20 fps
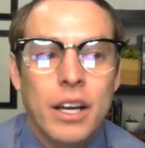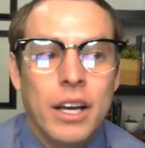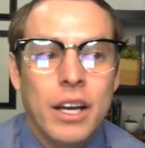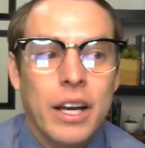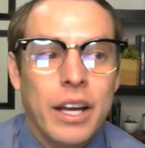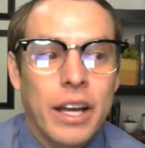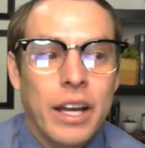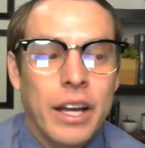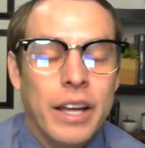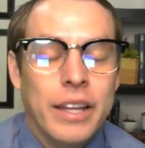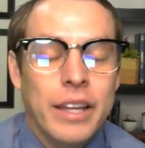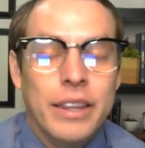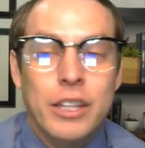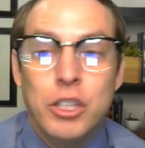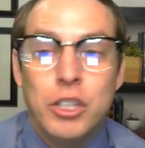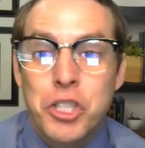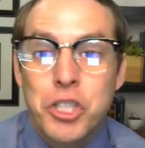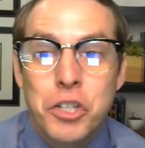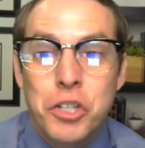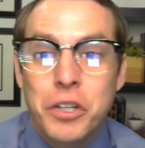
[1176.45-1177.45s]
and the
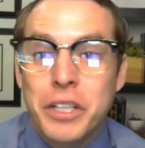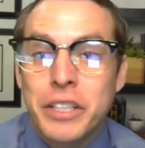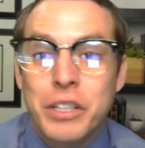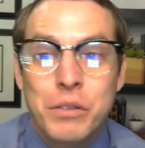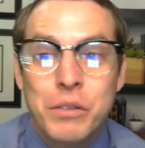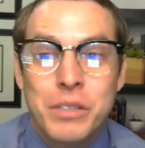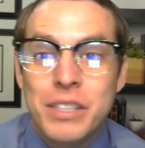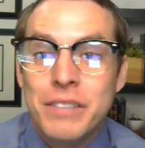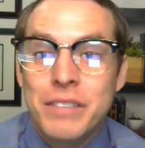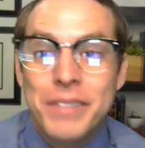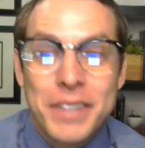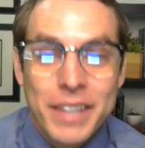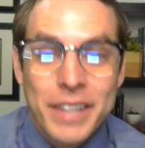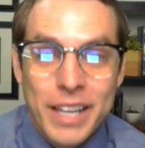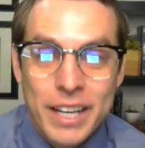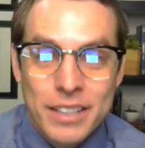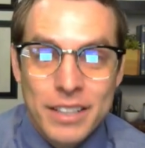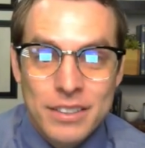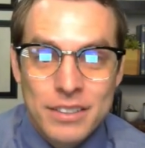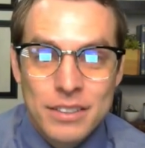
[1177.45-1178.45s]
jury knows even
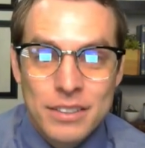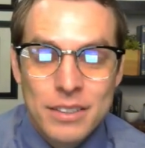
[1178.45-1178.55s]
less.